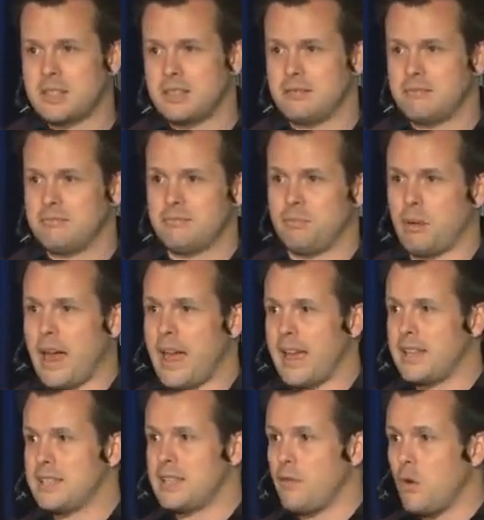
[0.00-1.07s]
and
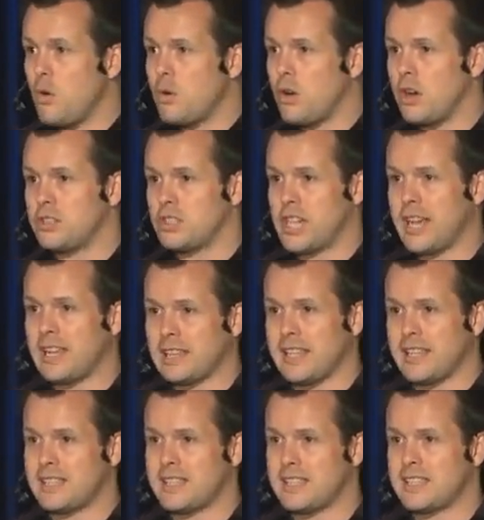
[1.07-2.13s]
planes, they've all got
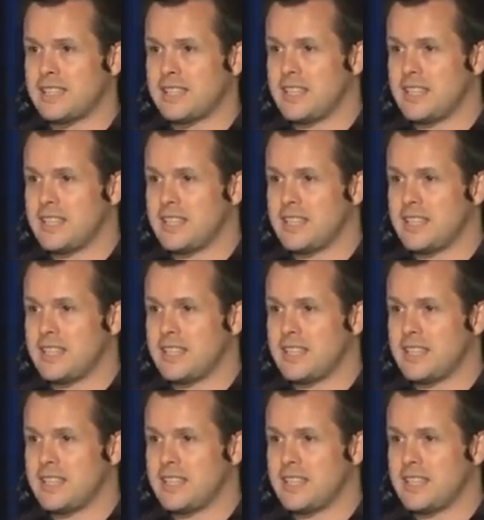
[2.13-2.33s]
checklists.